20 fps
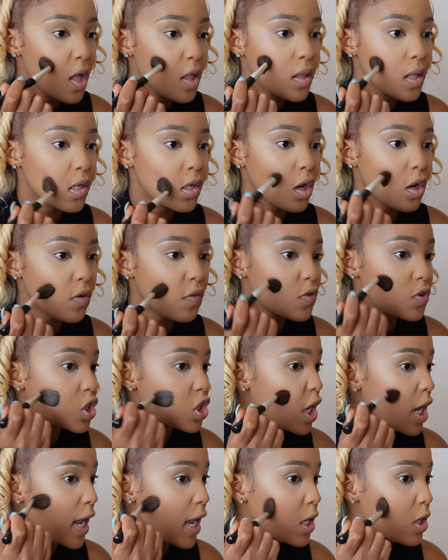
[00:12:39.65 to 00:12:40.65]
There's a lot of
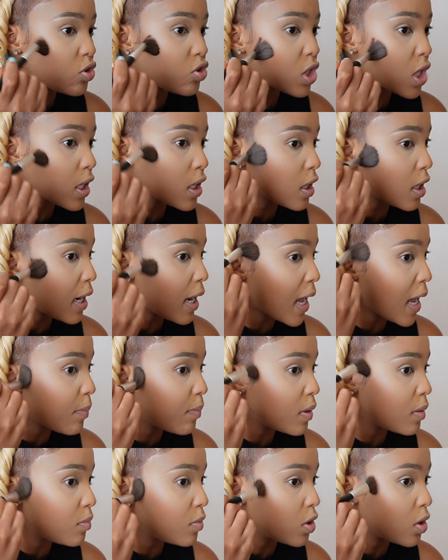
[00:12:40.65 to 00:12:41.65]
change that's going to
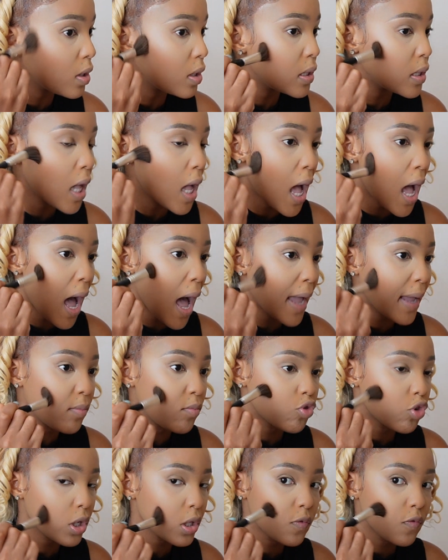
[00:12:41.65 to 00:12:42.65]
happen because I am
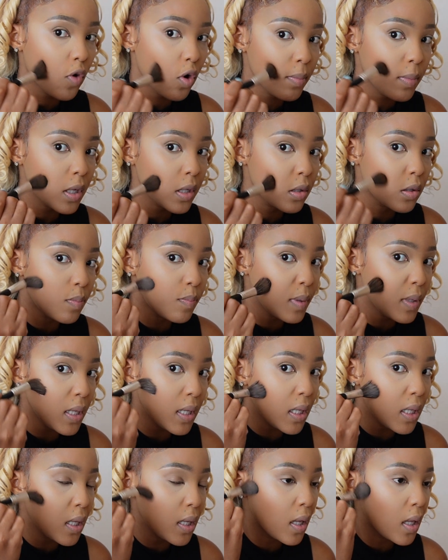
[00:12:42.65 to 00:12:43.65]
transforming to
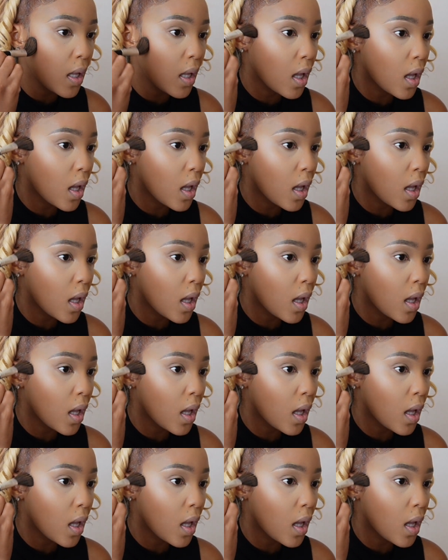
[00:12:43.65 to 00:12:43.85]
be